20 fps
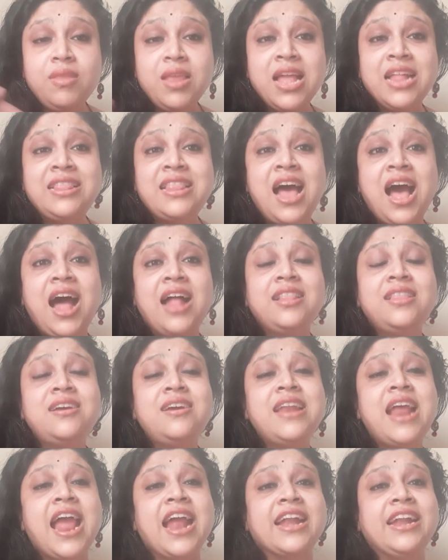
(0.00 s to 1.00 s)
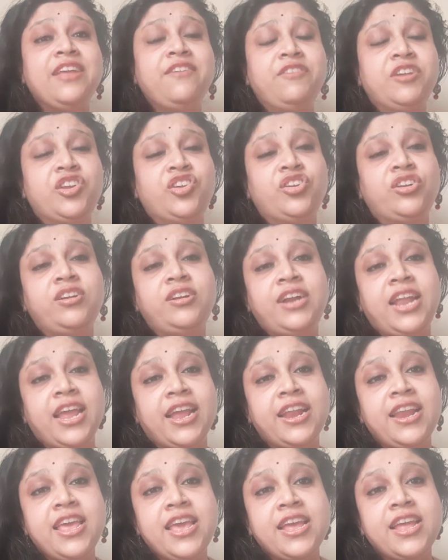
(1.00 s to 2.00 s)
the other activation
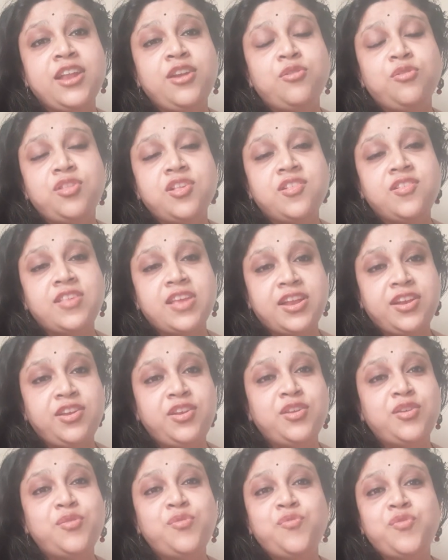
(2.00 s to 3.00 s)
technique into the center,